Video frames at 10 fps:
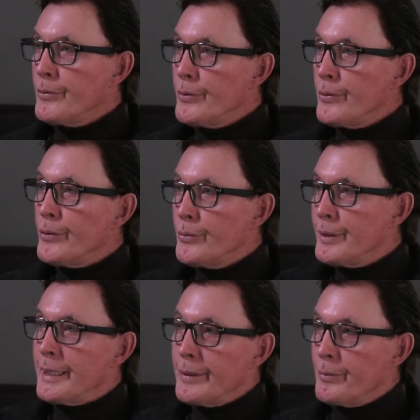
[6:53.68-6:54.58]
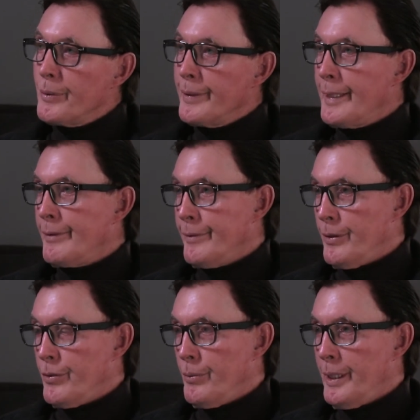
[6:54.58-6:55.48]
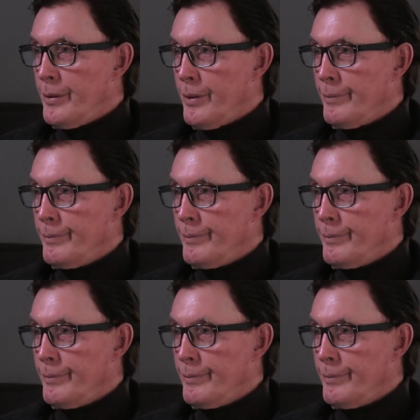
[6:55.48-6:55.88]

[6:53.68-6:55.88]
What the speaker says: you deal with that situation?